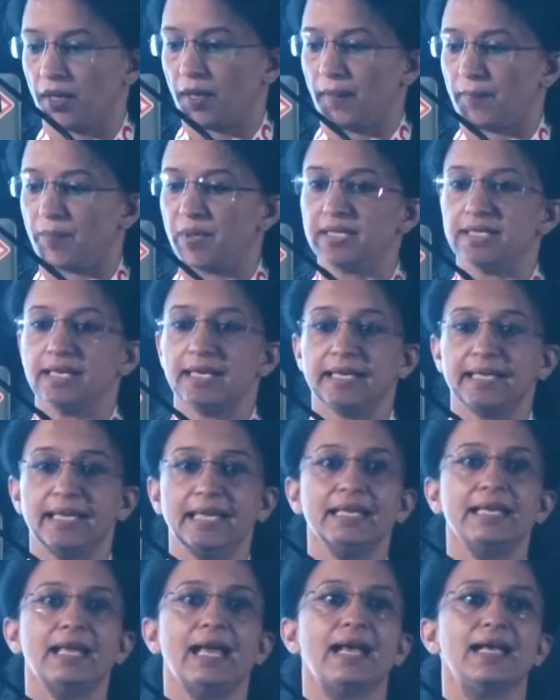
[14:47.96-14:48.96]
But
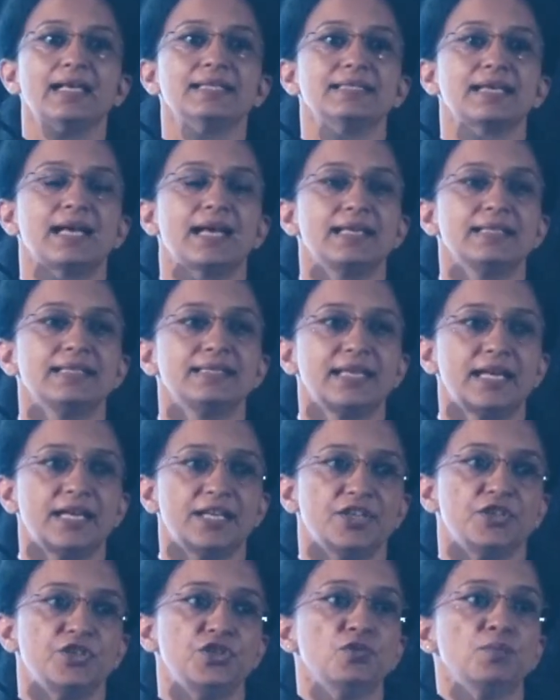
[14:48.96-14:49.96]
again, as I
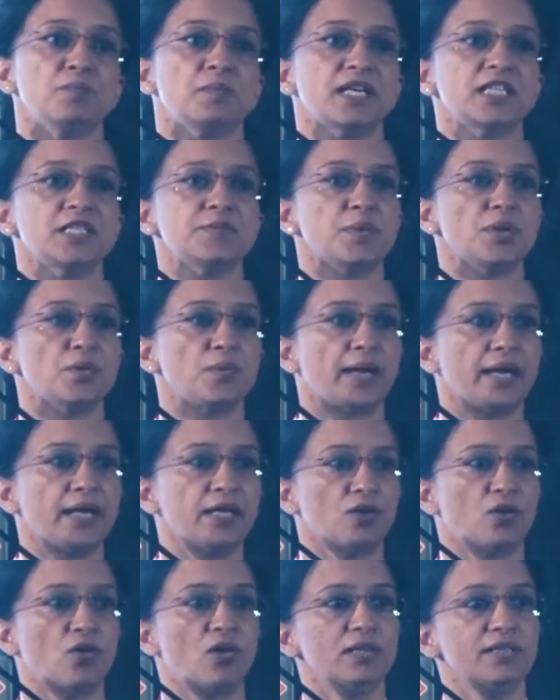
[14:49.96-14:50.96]
said, you must provide
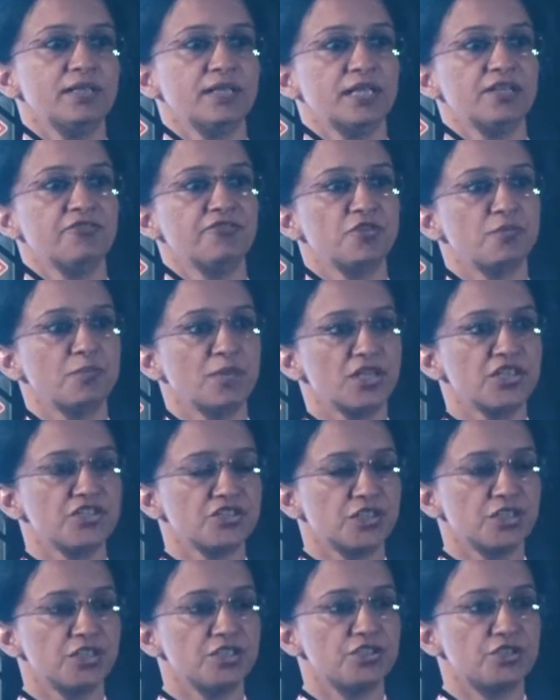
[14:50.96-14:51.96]
all the
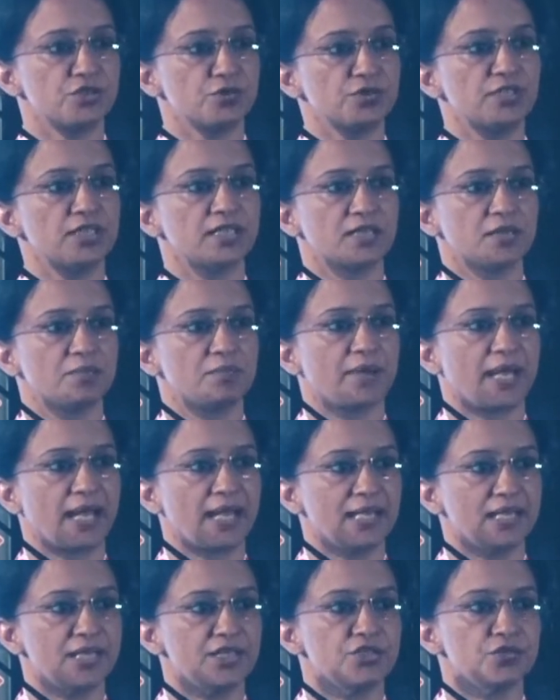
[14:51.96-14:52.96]
information to the
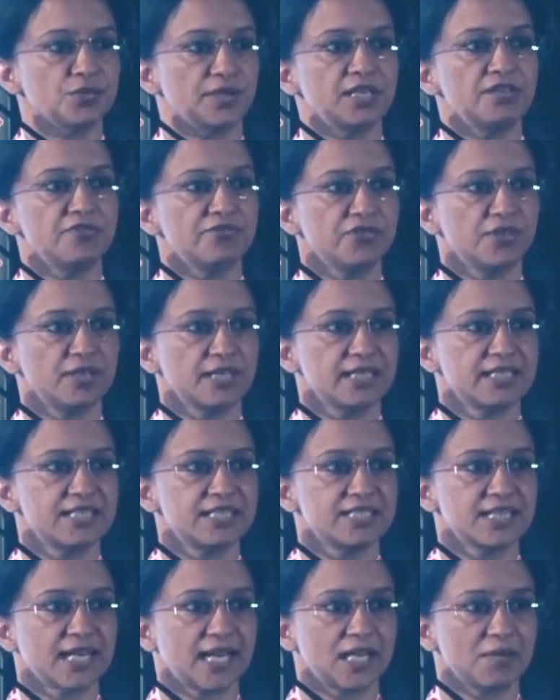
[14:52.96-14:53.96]
compiler to infer
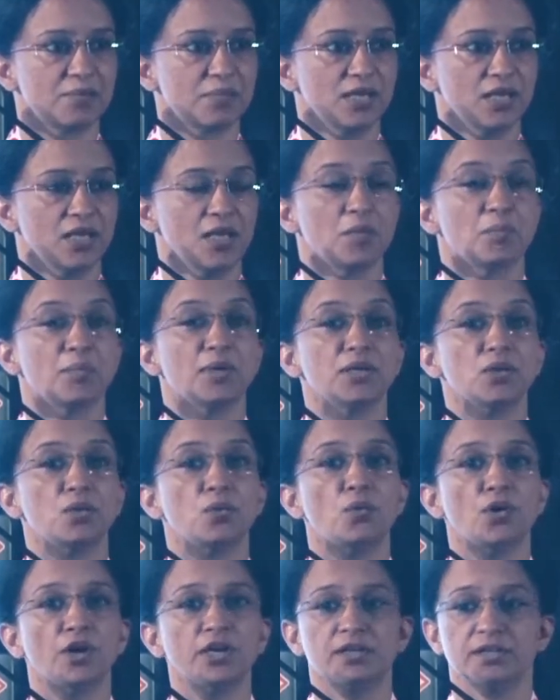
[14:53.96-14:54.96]
its type. But
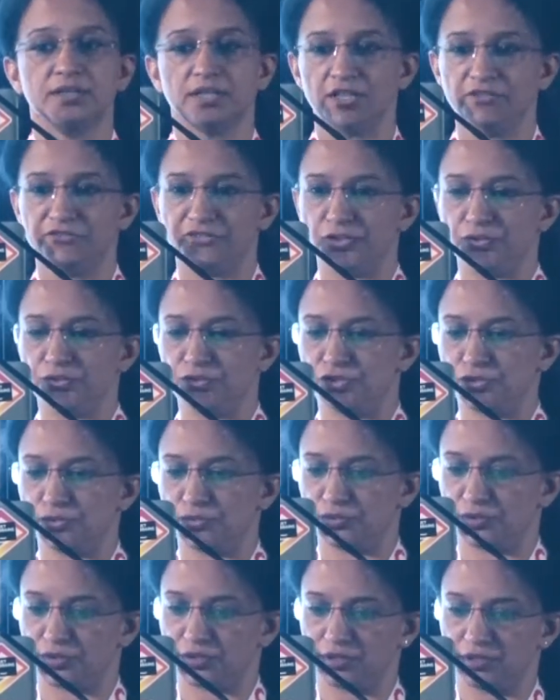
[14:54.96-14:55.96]
what if you
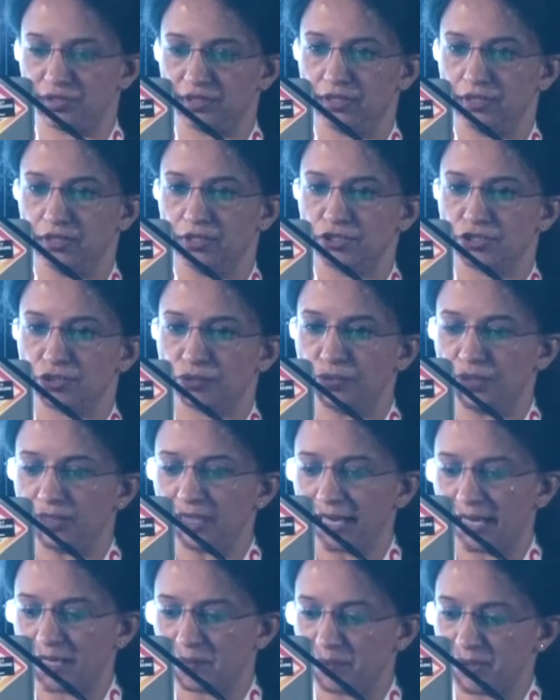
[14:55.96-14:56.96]
don't? So what
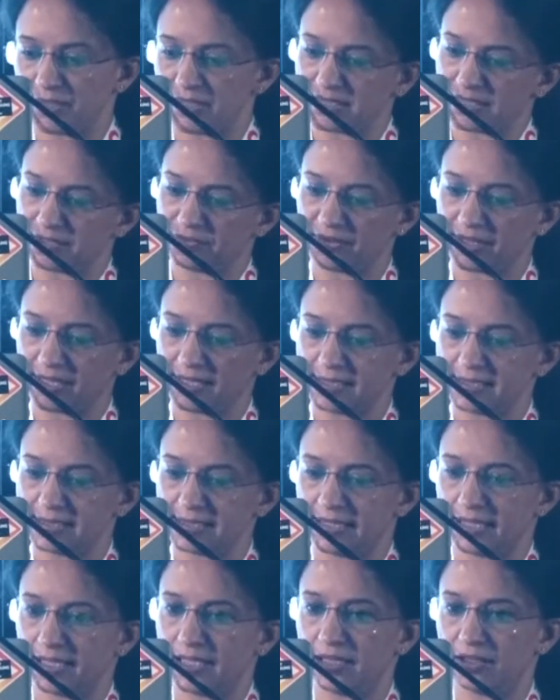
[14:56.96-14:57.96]
happens if I
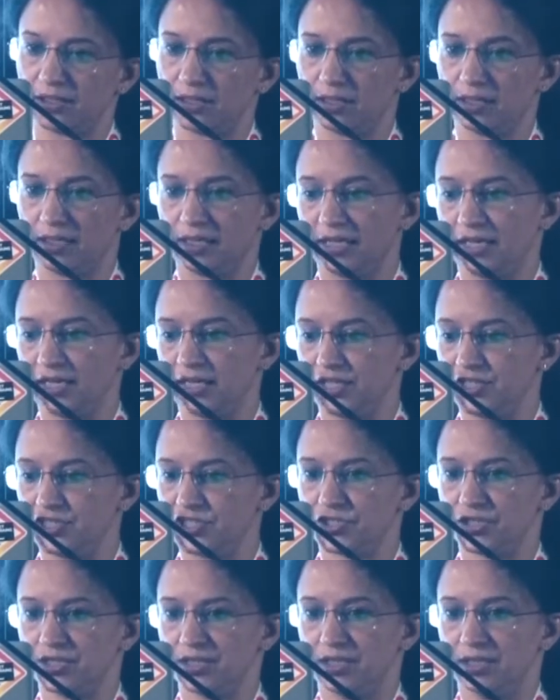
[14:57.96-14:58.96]
say
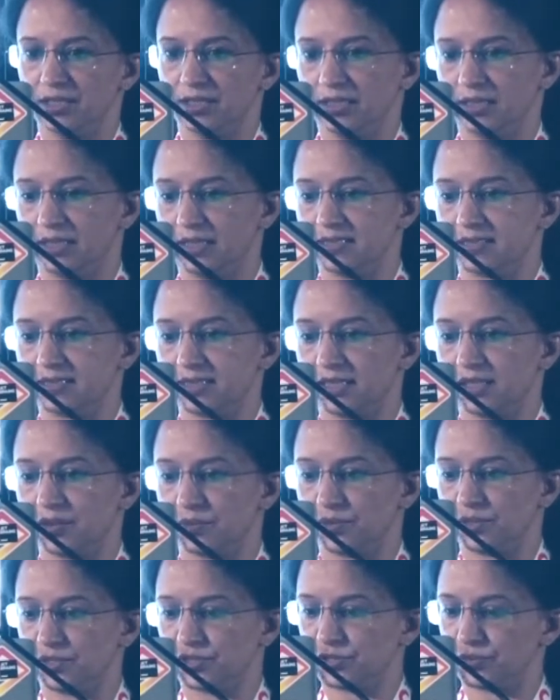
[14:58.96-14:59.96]
age is
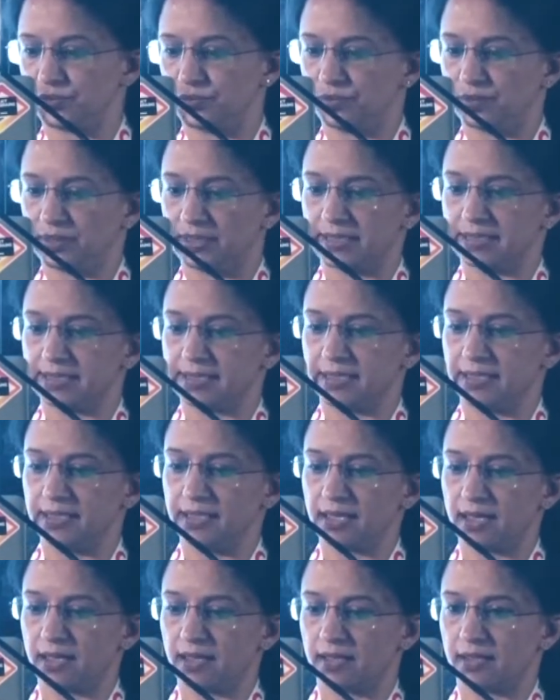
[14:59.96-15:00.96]
equal to, let's say,
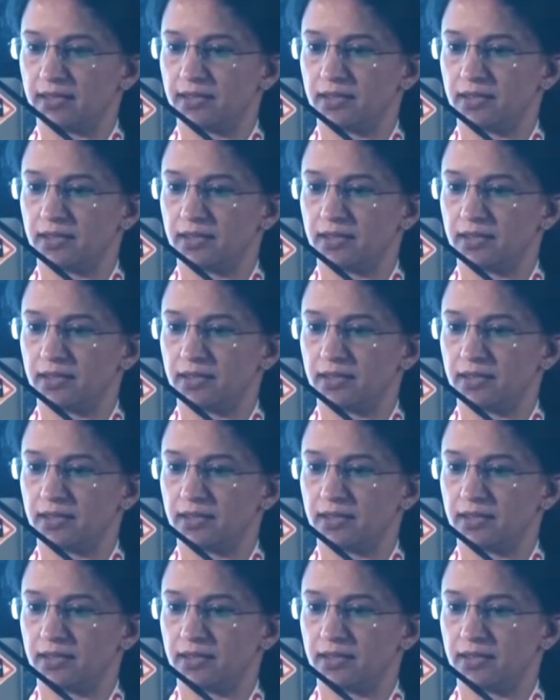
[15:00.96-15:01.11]
null?